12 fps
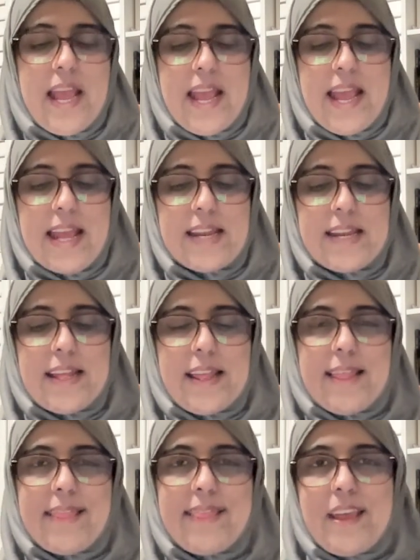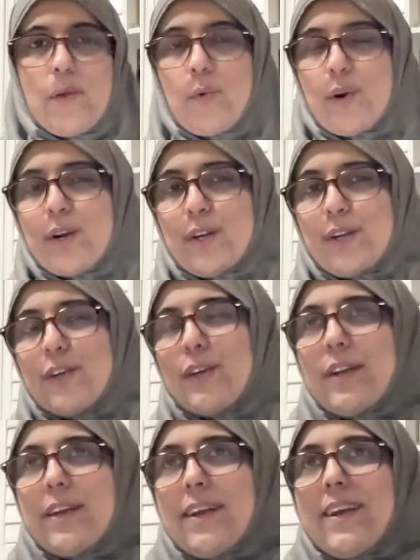and they were
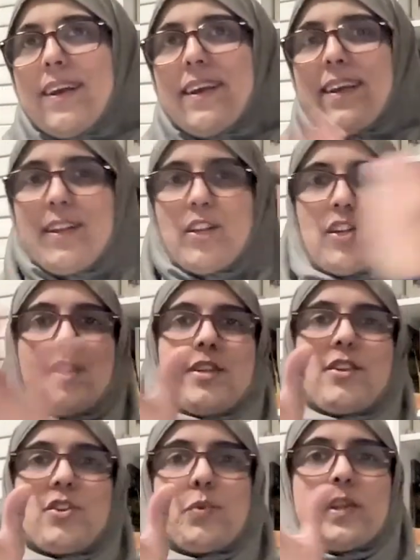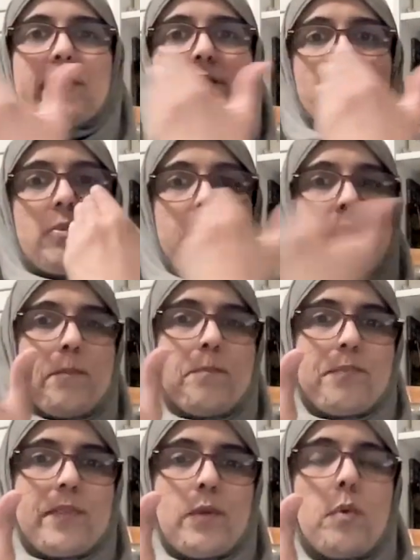doing this to me.
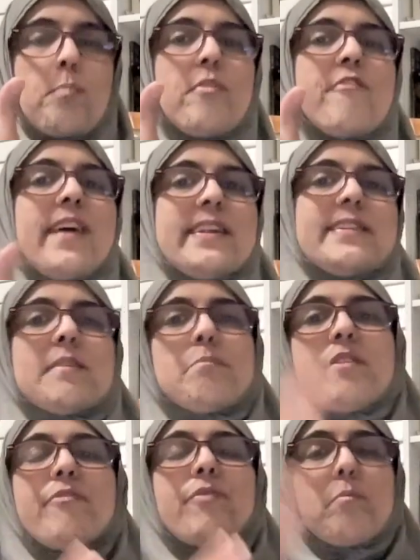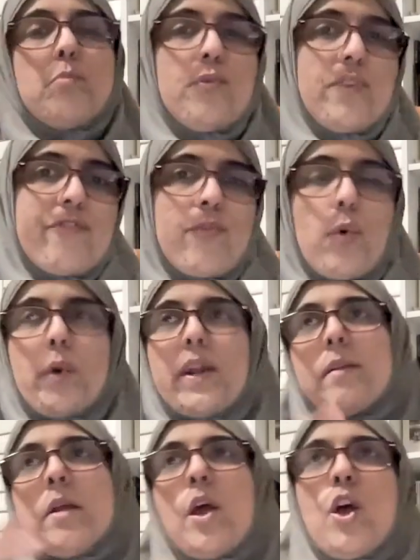They were preventing me from moving
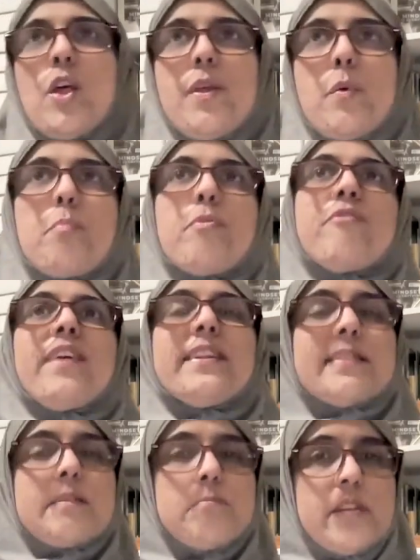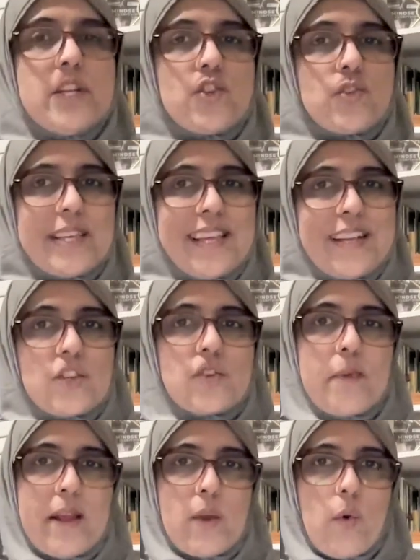forward, and they were preventing me to get
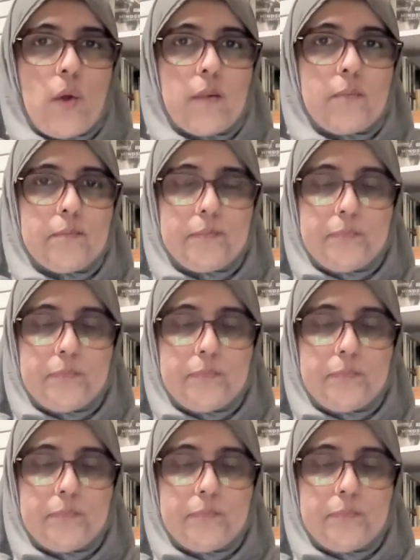to my goal.